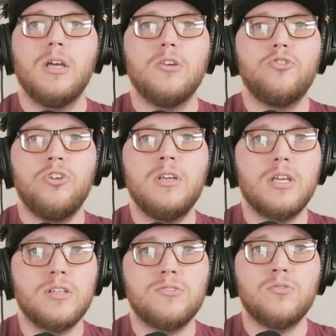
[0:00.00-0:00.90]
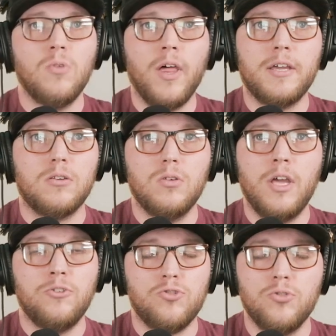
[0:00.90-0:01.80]
She gets like
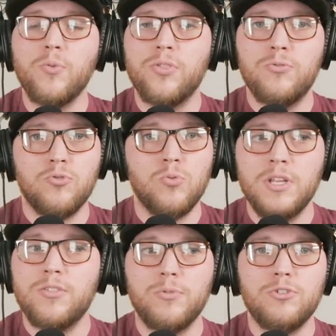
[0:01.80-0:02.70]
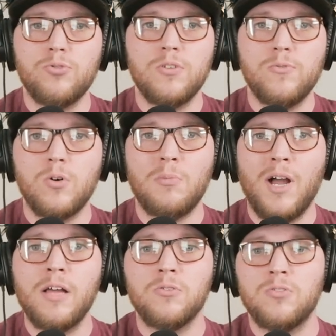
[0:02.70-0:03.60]
a true 23, 24
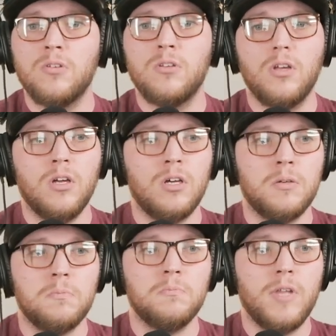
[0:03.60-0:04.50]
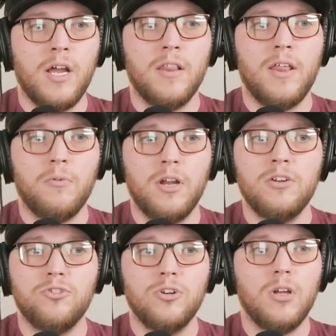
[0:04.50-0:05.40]
miles out of that
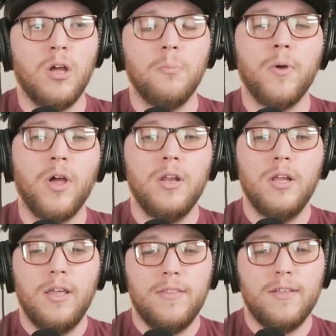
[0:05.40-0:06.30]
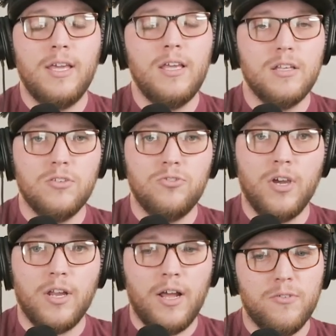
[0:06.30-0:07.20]
range. But the key is you
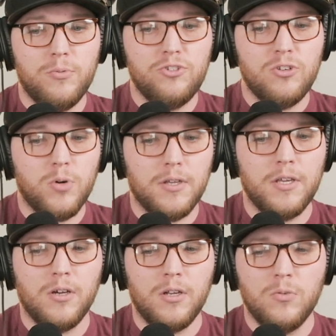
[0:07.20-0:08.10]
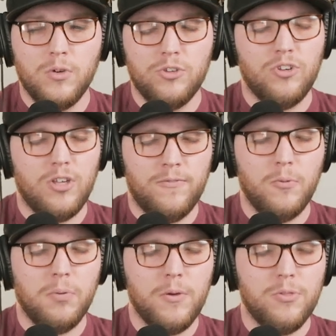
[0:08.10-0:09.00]
got the regen braking on, which if you
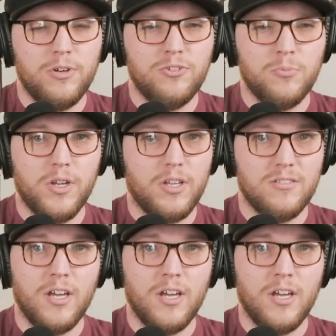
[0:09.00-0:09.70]
play with the regen braking, it's